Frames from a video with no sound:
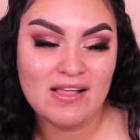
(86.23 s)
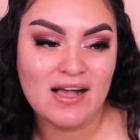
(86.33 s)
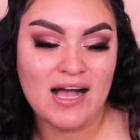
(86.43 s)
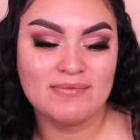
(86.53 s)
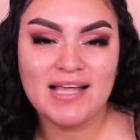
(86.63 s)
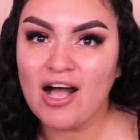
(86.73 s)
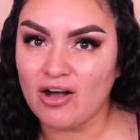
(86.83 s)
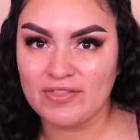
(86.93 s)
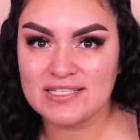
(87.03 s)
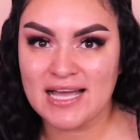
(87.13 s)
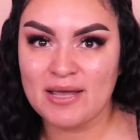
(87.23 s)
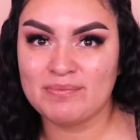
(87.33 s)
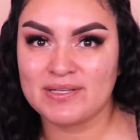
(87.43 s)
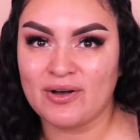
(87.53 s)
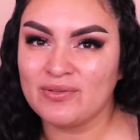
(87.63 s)
Not all the time,
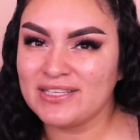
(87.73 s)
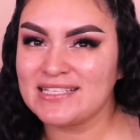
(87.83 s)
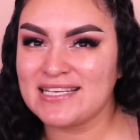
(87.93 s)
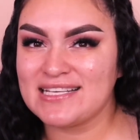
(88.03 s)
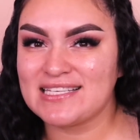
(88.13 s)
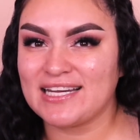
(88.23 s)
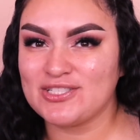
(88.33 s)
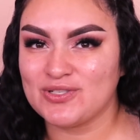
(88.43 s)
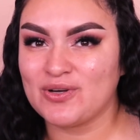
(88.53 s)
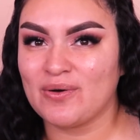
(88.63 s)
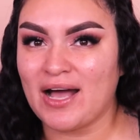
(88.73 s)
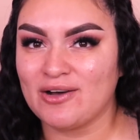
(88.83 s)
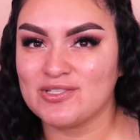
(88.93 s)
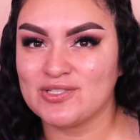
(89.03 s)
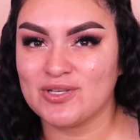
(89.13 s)
but only the days that I do go
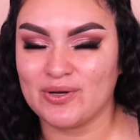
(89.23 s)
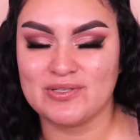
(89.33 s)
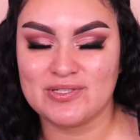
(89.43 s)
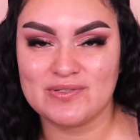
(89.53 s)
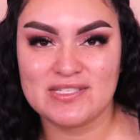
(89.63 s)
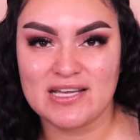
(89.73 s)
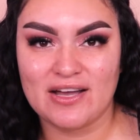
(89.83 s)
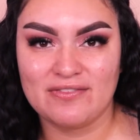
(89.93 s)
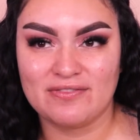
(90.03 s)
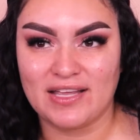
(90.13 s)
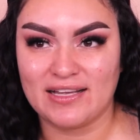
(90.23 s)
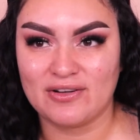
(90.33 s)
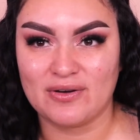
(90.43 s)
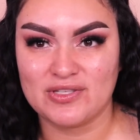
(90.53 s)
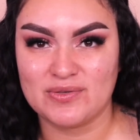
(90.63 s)
out to go do stuff, like
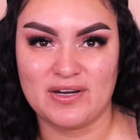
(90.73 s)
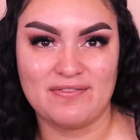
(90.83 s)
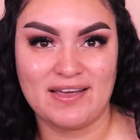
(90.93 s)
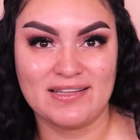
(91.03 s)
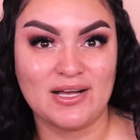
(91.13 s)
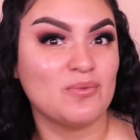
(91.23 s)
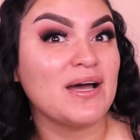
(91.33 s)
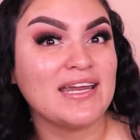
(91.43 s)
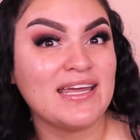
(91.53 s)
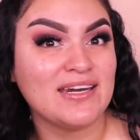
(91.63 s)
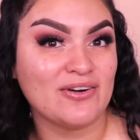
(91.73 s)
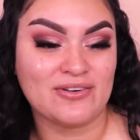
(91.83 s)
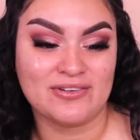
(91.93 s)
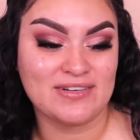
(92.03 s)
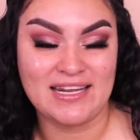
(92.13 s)
go to an event like a wedding
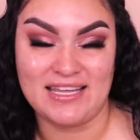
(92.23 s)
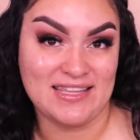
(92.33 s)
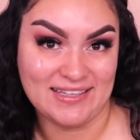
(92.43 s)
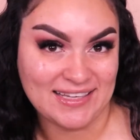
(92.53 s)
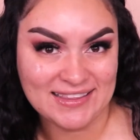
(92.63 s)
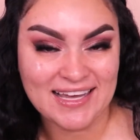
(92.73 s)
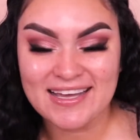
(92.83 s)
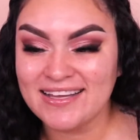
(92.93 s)
or anything like that.